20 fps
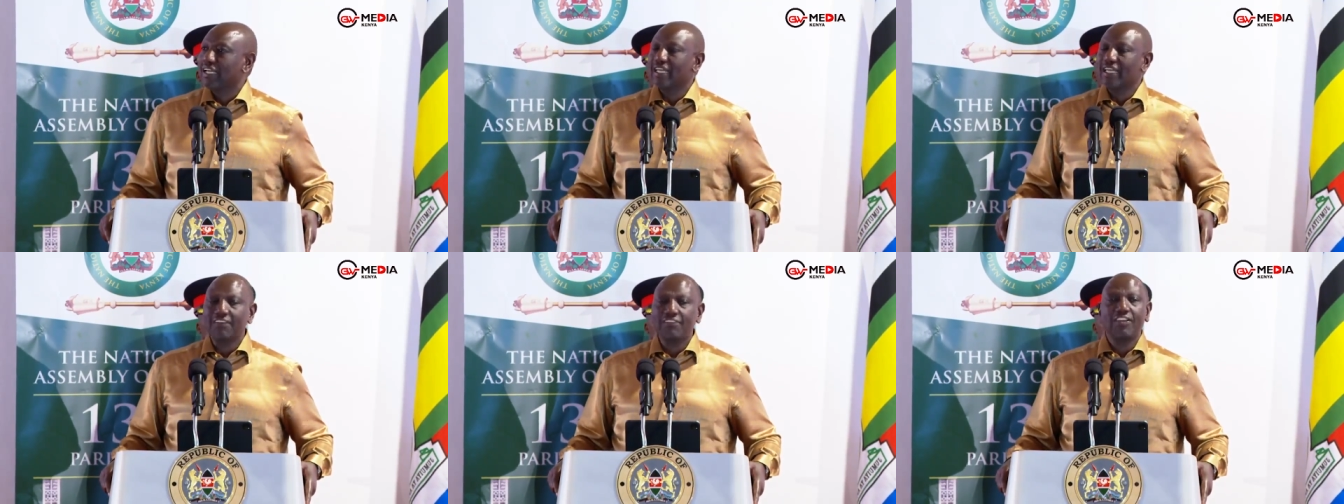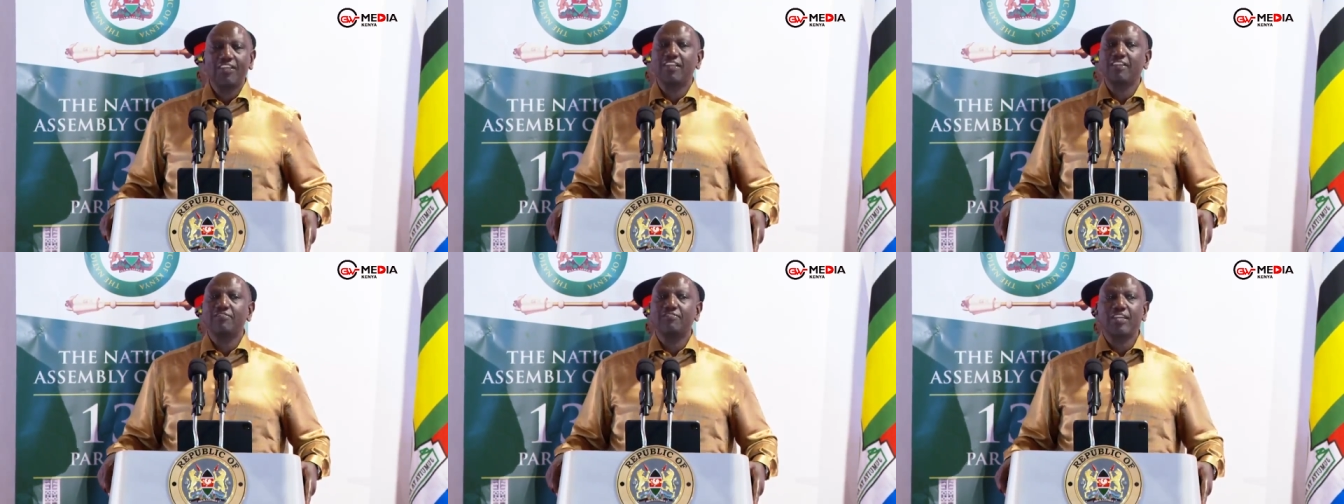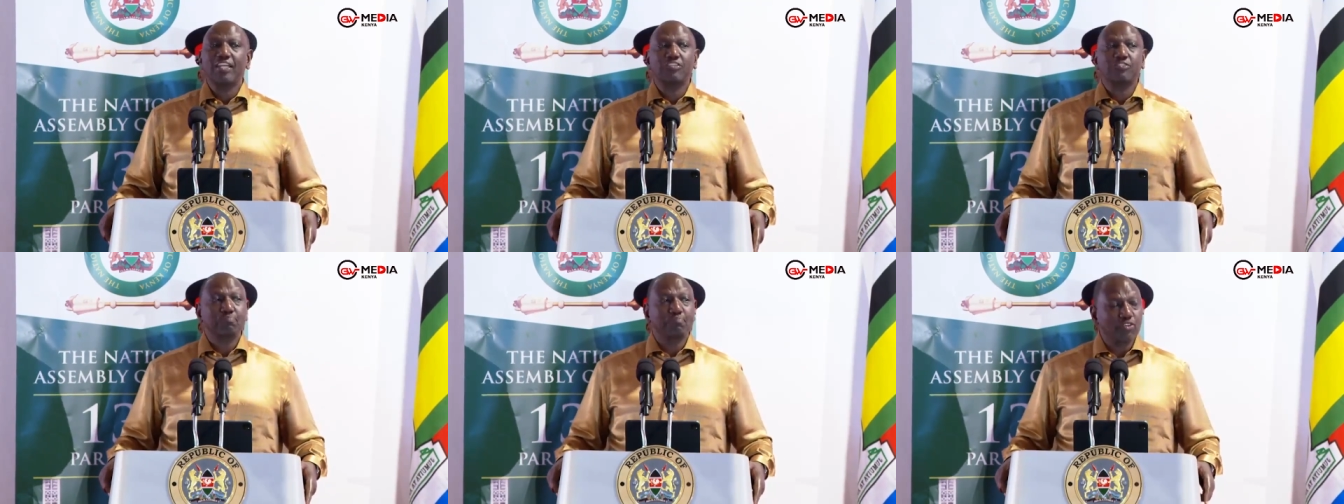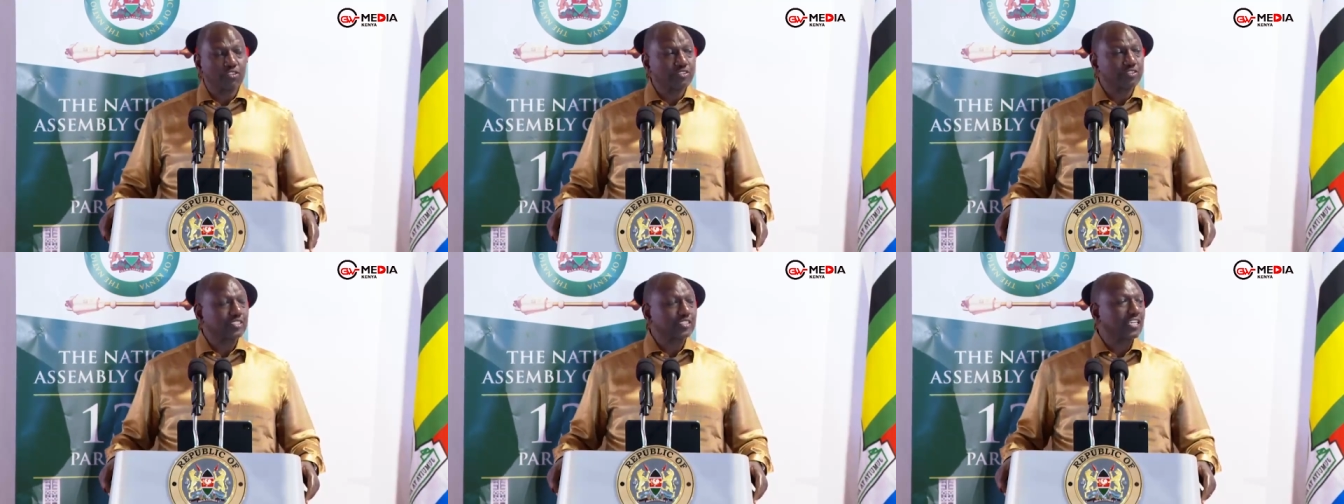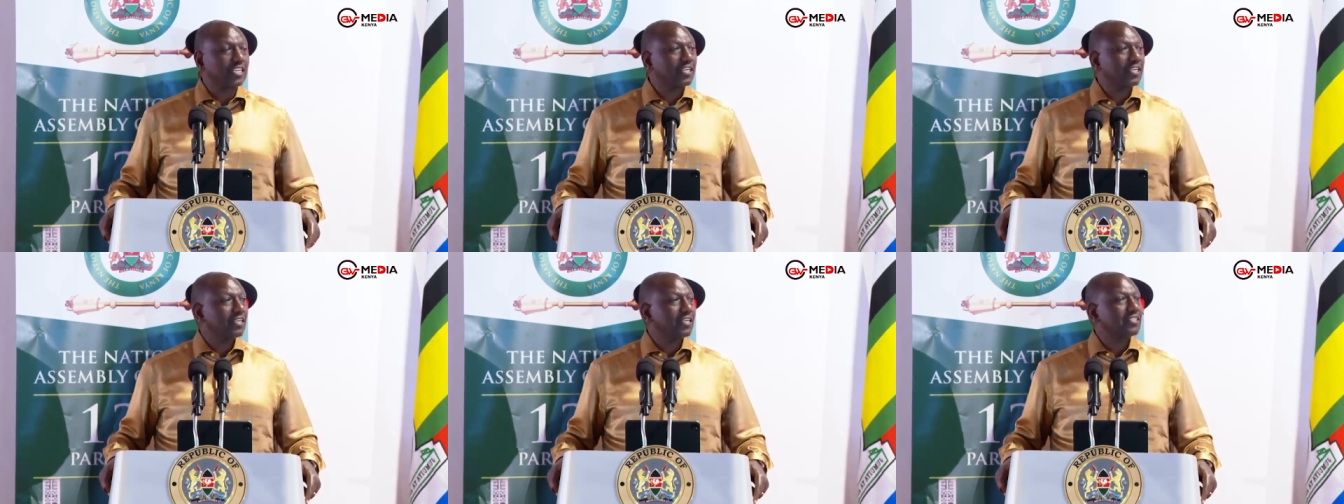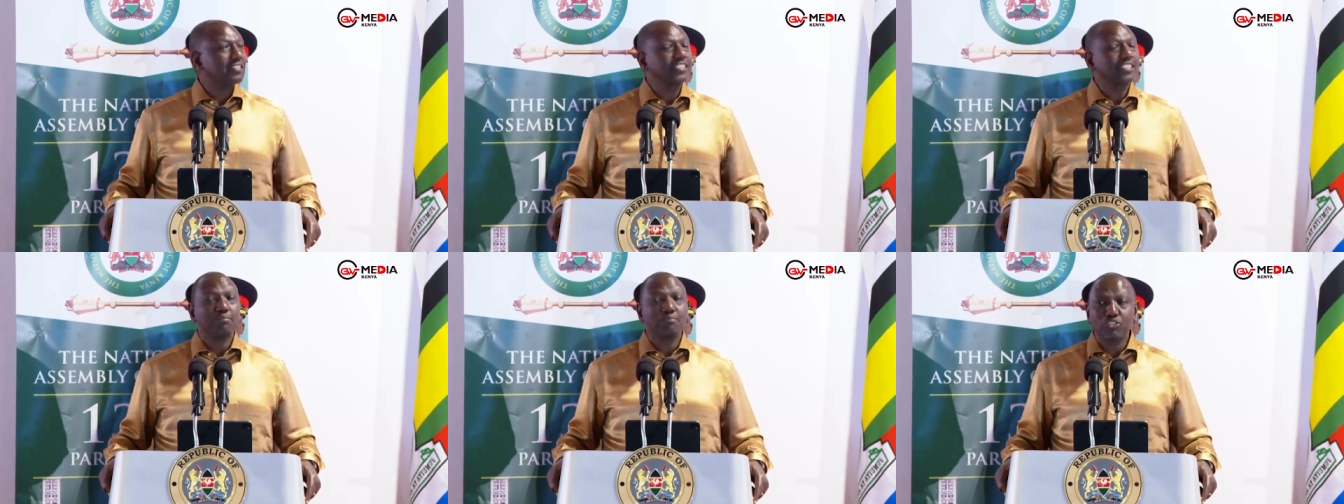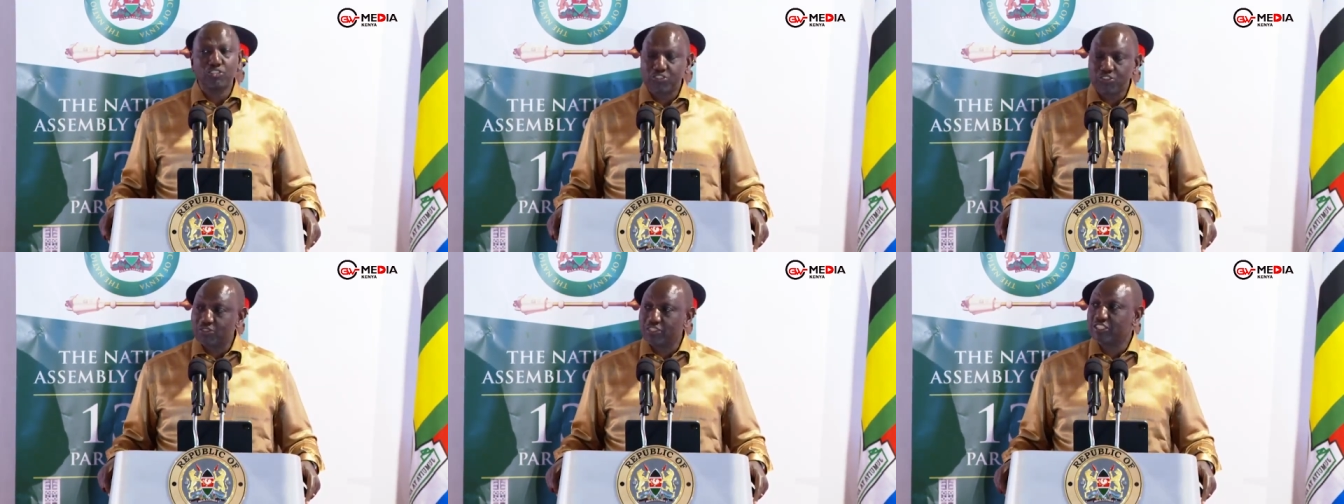Even if they sponsor
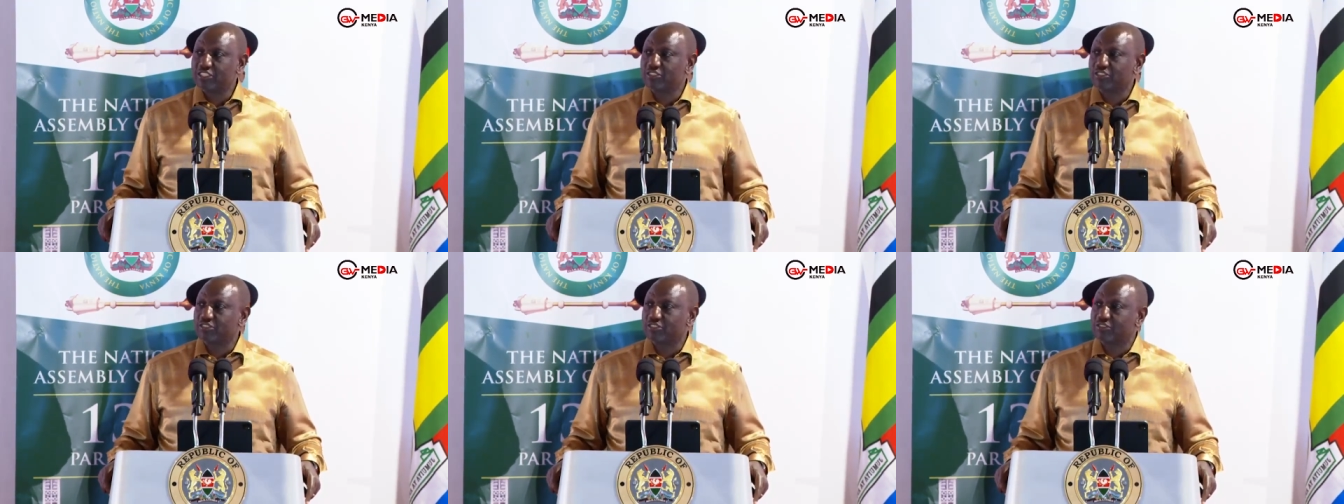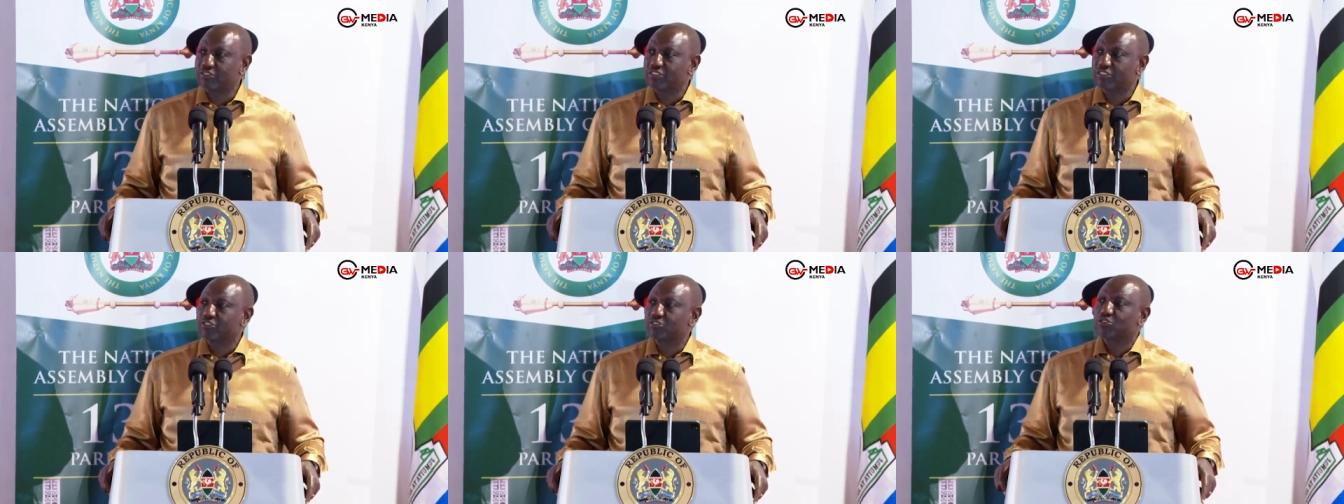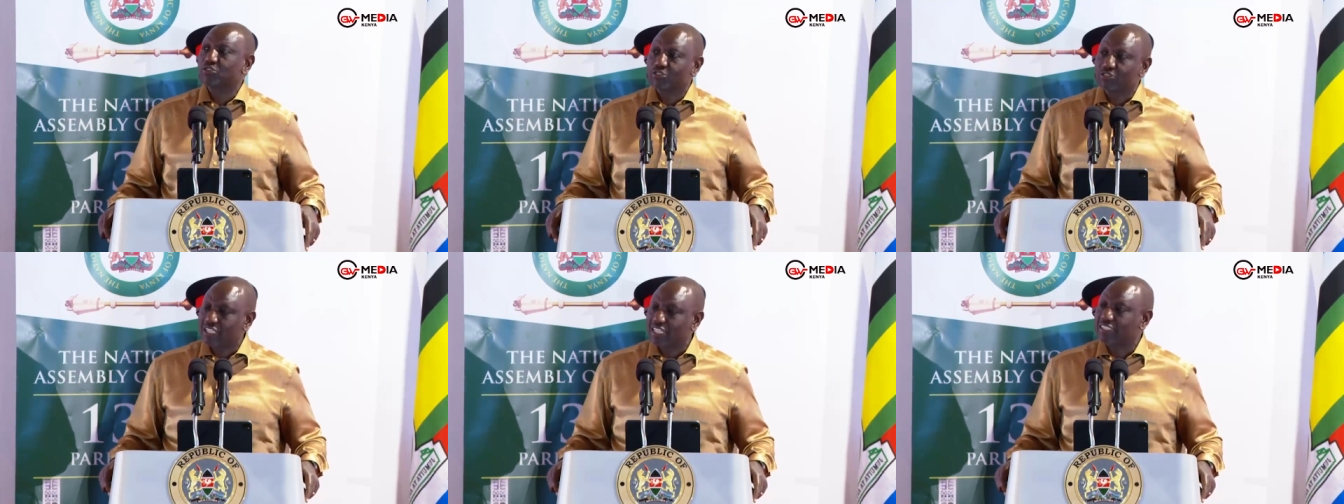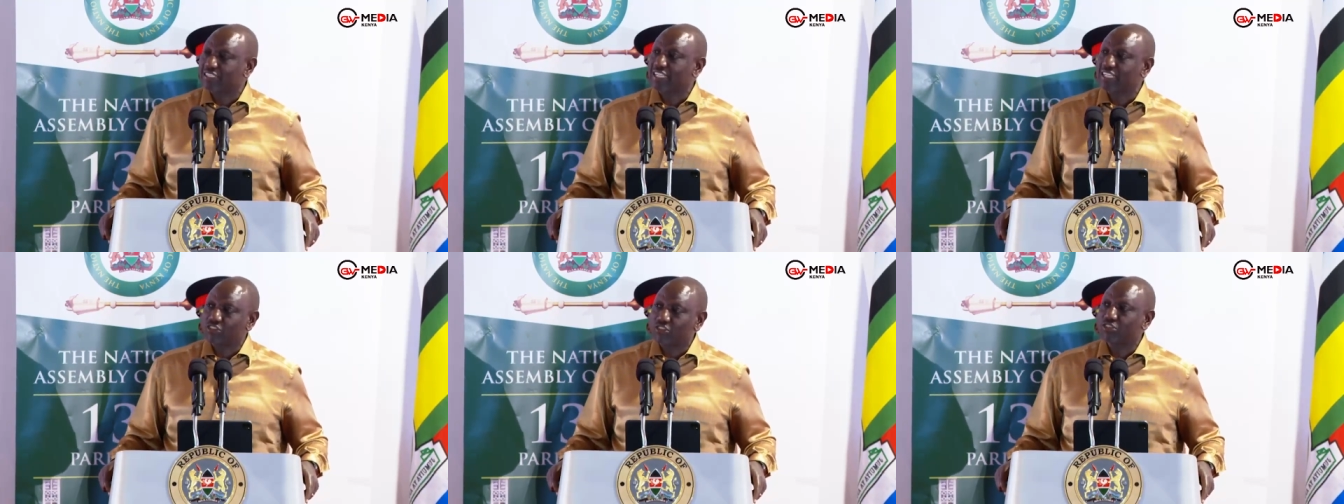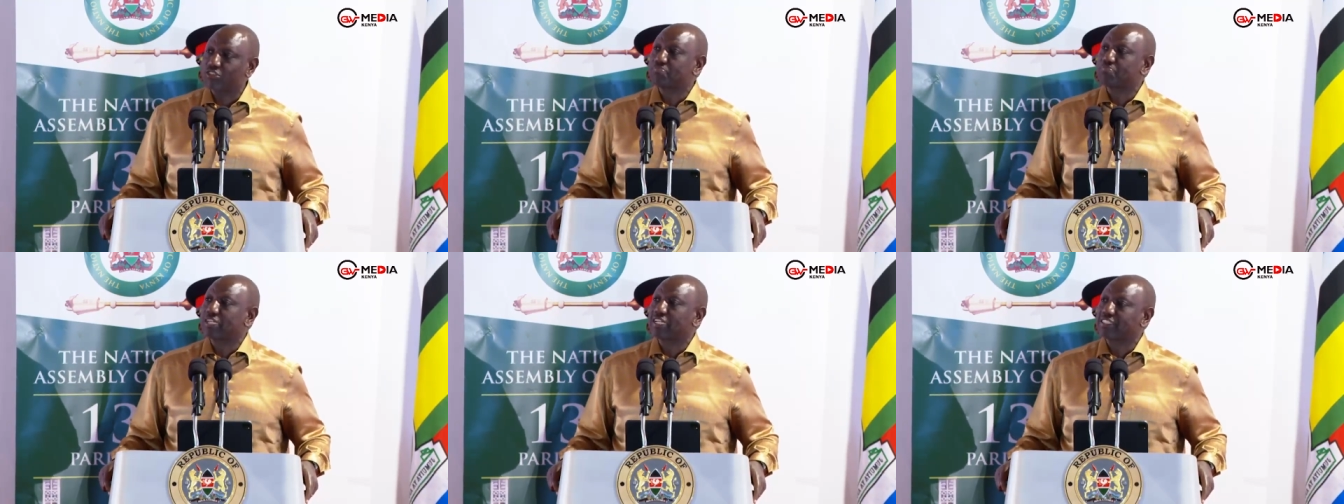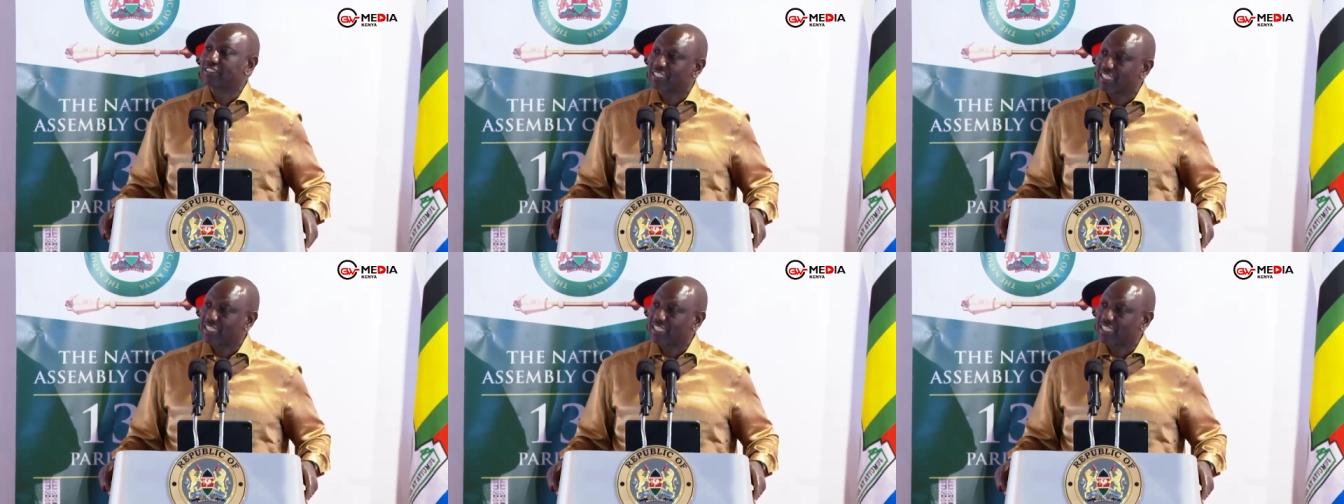demonstrations so that they don't pay